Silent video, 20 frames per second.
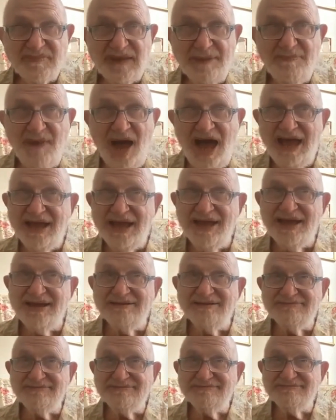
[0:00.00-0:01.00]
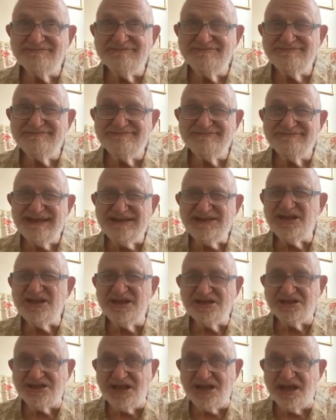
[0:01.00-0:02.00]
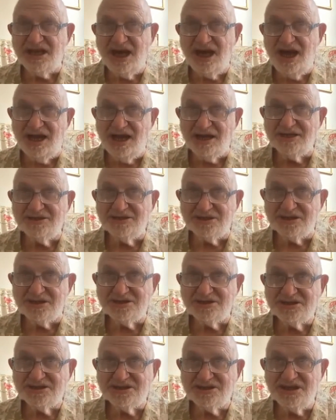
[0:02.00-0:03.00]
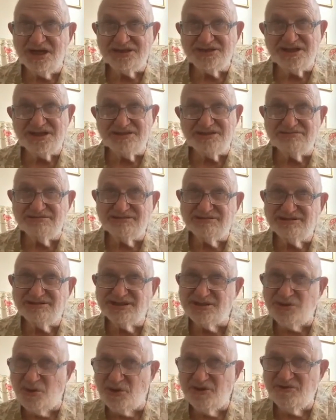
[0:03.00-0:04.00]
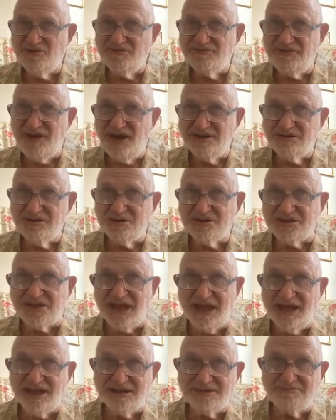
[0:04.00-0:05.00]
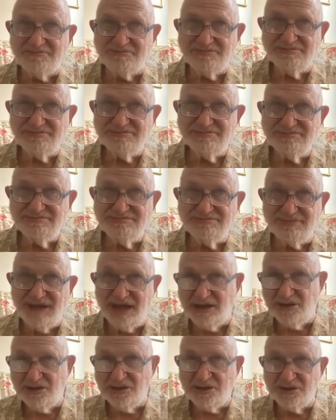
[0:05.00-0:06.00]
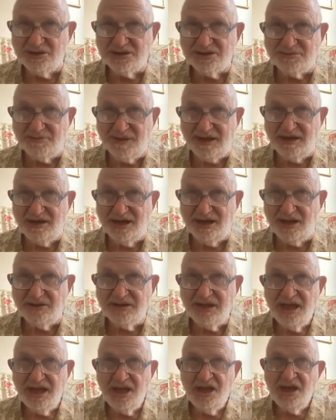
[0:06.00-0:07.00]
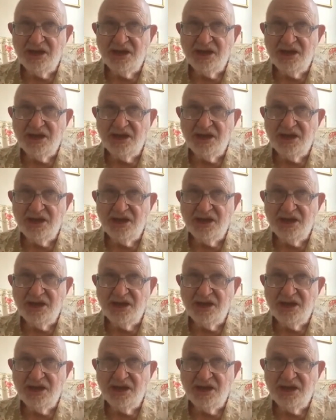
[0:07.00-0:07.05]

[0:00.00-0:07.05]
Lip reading: Maya isn't a psychologist. She doesn't sort of understand mental illness, mental health.